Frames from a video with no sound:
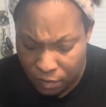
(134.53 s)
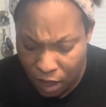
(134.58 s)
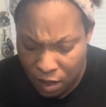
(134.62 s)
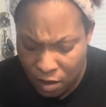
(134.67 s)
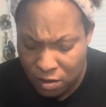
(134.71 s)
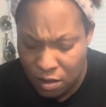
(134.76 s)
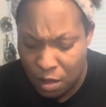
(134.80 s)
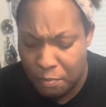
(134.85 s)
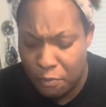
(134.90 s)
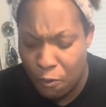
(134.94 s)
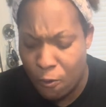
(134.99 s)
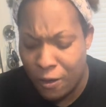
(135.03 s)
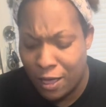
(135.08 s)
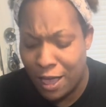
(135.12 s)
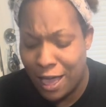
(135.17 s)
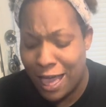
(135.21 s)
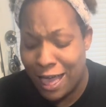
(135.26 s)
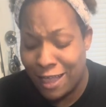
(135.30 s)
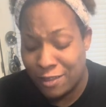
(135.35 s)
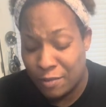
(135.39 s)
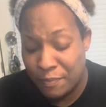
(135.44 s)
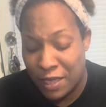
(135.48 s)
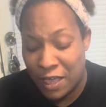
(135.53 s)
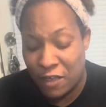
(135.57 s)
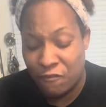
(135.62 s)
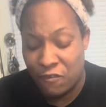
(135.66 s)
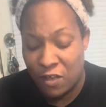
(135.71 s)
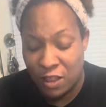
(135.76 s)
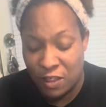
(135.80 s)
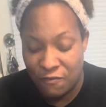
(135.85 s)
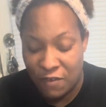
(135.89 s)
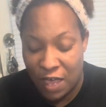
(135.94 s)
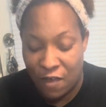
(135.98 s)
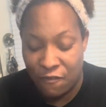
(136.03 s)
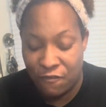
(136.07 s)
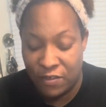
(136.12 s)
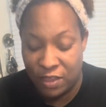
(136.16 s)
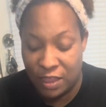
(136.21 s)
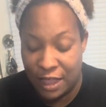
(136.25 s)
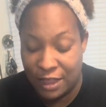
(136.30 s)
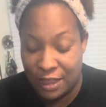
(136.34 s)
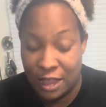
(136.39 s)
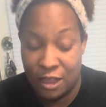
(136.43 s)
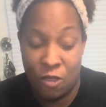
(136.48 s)
the boy out the back, first of all, I feel
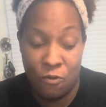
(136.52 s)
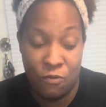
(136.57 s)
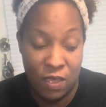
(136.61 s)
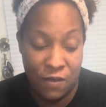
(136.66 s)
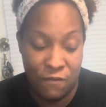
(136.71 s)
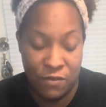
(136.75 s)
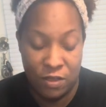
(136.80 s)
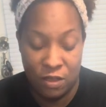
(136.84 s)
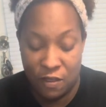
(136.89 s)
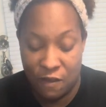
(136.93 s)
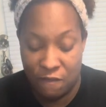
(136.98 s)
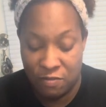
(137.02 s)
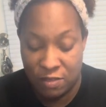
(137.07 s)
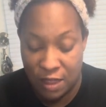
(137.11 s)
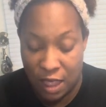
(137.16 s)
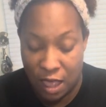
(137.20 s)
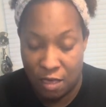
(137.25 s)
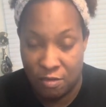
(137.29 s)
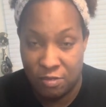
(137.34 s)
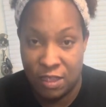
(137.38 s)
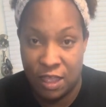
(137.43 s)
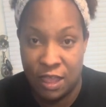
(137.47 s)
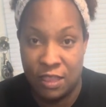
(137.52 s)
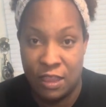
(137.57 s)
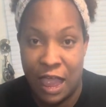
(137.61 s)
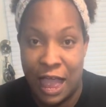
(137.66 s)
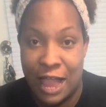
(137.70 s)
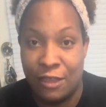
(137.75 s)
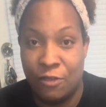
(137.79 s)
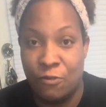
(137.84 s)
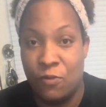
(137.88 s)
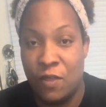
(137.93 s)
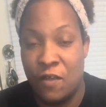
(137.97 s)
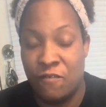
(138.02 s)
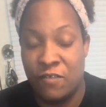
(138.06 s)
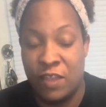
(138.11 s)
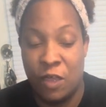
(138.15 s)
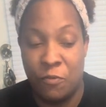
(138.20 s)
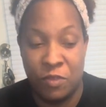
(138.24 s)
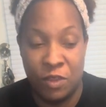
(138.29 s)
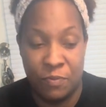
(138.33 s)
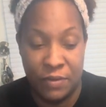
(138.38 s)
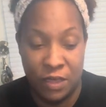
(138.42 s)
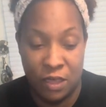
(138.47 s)
like they don't give enough sauce. And I don't know if that
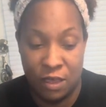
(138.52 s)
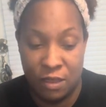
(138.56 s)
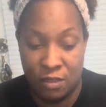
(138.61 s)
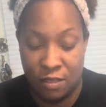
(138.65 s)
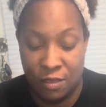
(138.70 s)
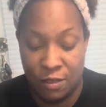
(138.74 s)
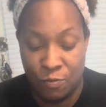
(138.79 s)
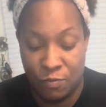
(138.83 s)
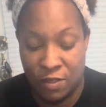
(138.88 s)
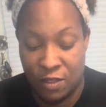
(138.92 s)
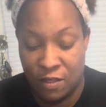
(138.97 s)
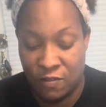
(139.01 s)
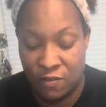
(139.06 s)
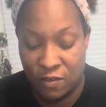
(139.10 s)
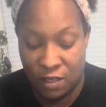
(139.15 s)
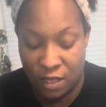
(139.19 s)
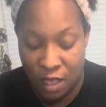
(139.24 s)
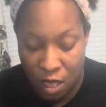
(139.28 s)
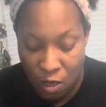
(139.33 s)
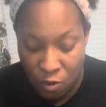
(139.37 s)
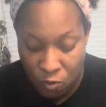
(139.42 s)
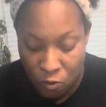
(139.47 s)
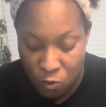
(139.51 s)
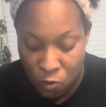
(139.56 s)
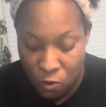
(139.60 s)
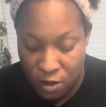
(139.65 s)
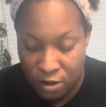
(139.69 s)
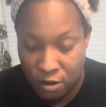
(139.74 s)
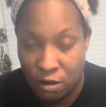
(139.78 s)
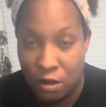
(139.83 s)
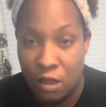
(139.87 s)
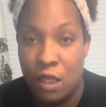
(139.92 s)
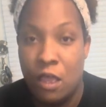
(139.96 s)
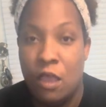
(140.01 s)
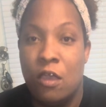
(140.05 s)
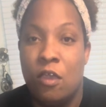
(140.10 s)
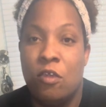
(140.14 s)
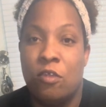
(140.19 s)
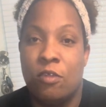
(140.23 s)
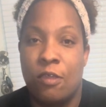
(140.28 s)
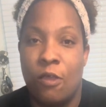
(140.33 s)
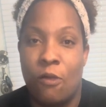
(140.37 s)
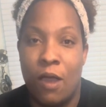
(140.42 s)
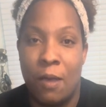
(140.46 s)
was because this was a to-go order.
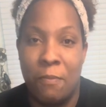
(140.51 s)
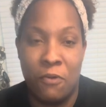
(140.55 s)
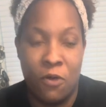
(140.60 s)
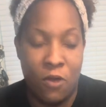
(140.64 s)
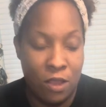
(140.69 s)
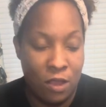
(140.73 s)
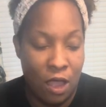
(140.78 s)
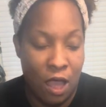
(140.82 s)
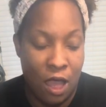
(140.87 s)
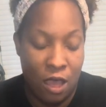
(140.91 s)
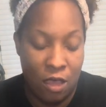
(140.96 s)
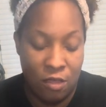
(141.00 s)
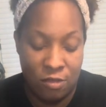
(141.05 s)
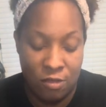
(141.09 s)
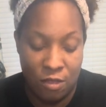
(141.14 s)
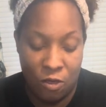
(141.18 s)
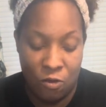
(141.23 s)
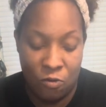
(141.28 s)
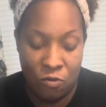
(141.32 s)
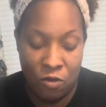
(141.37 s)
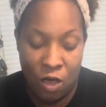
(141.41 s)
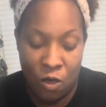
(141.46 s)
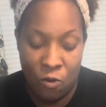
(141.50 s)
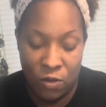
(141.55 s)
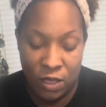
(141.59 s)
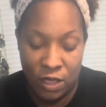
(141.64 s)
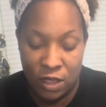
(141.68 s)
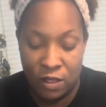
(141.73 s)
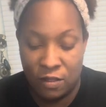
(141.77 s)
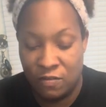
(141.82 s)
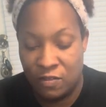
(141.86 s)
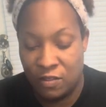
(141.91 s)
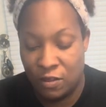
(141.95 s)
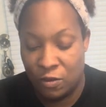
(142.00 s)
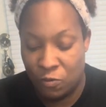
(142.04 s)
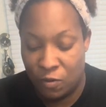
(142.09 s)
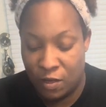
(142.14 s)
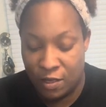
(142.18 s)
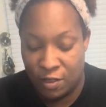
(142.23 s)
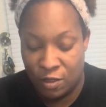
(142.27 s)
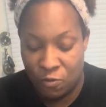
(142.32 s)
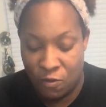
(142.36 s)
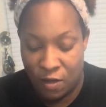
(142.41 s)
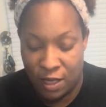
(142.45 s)
So I'm going to also go into the
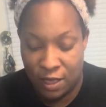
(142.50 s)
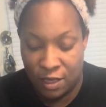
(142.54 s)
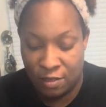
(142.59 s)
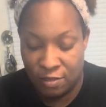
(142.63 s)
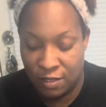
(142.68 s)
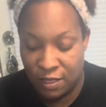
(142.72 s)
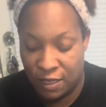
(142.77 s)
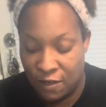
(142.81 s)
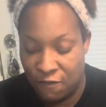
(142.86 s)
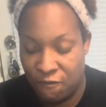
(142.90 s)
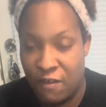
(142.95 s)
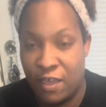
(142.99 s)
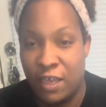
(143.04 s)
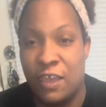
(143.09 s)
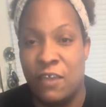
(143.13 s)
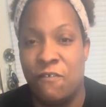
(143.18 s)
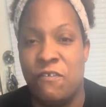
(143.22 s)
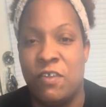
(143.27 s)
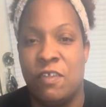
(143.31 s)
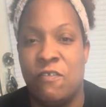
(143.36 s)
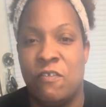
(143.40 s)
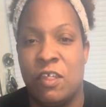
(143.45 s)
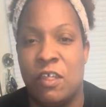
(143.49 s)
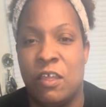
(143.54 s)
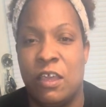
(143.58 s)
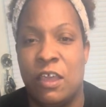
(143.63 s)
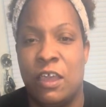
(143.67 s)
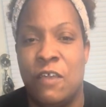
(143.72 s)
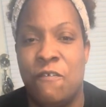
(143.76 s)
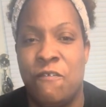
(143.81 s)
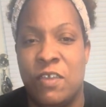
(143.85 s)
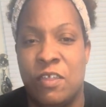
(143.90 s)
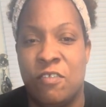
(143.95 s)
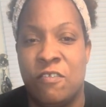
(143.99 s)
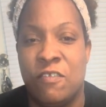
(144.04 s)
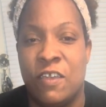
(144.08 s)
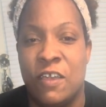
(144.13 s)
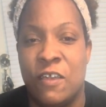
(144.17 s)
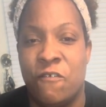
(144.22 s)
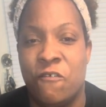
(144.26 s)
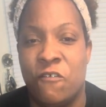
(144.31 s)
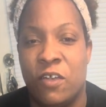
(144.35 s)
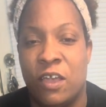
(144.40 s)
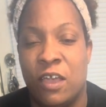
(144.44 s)
restaurant and see if it's
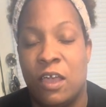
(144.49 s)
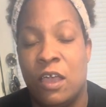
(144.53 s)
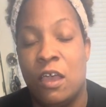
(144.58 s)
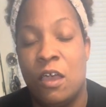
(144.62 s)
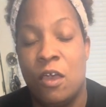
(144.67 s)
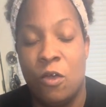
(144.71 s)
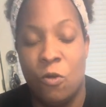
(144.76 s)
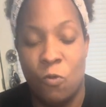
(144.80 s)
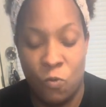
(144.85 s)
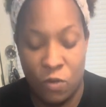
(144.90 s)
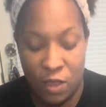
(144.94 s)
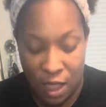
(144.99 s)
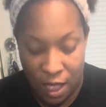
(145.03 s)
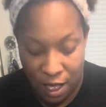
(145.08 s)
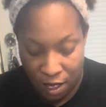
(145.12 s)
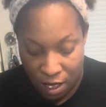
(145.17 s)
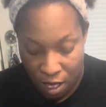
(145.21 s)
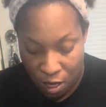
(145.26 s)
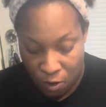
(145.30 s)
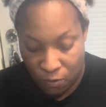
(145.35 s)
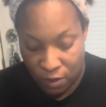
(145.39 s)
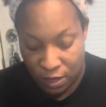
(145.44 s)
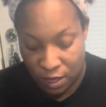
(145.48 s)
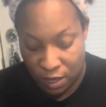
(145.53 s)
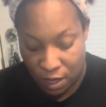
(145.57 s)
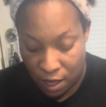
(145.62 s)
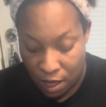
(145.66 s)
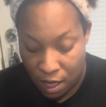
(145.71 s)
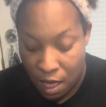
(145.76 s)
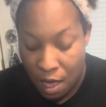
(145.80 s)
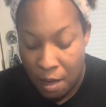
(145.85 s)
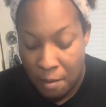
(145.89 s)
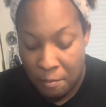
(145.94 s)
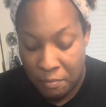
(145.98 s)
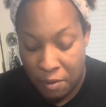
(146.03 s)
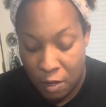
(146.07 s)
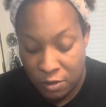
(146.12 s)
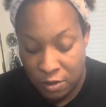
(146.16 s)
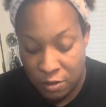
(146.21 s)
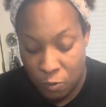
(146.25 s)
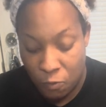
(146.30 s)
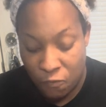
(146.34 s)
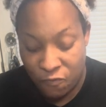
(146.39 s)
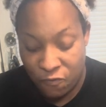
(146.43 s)
different when I go in. But
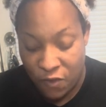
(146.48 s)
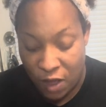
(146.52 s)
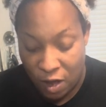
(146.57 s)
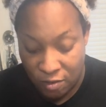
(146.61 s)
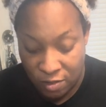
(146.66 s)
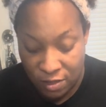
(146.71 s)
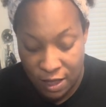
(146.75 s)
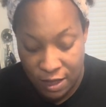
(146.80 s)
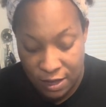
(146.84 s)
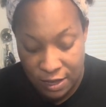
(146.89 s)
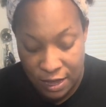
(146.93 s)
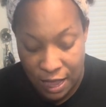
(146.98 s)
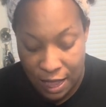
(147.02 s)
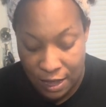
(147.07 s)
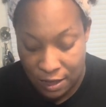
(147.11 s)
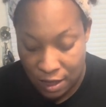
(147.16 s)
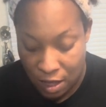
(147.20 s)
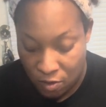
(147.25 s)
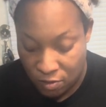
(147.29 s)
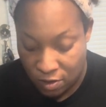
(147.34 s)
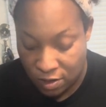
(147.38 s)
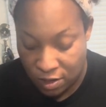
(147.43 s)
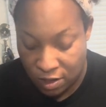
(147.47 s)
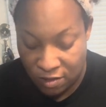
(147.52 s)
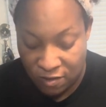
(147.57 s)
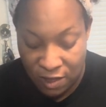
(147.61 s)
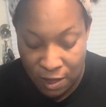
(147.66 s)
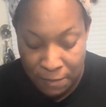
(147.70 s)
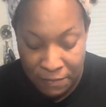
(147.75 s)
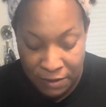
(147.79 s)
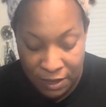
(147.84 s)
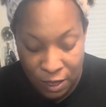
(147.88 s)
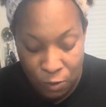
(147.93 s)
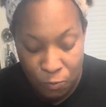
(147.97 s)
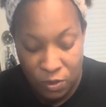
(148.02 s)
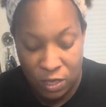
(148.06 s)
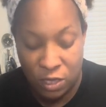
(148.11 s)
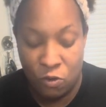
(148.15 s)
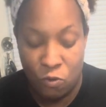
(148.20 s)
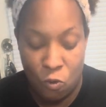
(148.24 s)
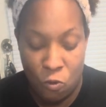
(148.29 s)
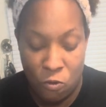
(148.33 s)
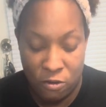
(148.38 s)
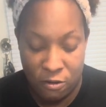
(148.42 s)
the first thing that I noticed is typically when
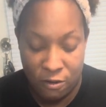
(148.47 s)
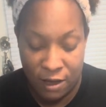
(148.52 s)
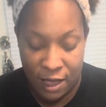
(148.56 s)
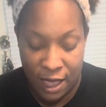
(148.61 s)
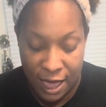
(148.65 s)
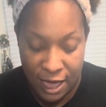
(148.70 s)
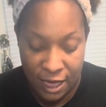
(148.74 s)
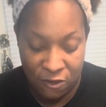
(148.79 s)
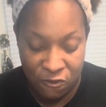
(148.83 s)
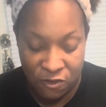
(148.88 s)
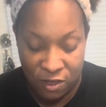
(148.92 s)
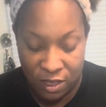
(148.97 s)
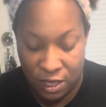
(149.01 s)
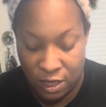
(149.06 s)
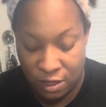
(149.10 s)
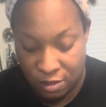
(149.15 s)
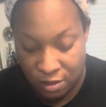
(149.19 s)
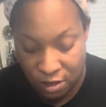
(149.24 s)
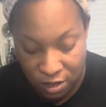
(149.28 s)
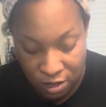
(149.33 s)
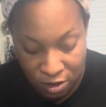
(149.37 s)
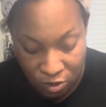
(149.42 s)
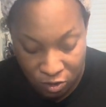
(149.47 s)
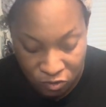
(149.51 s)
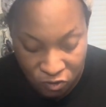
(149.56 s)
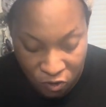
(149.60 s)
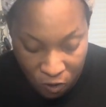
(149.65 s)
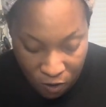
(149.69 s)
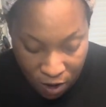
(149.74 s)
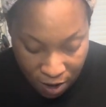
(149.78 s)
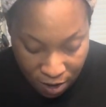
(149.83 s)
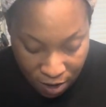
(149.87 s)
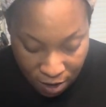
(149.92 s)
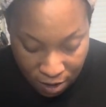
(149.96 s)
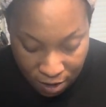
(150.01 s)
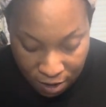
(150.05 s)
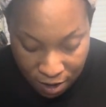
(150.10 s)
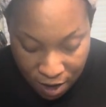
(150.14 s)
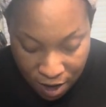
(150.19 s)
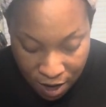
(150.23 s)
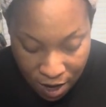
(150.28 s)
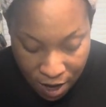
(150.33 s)
you order Cajun, it's a little darker.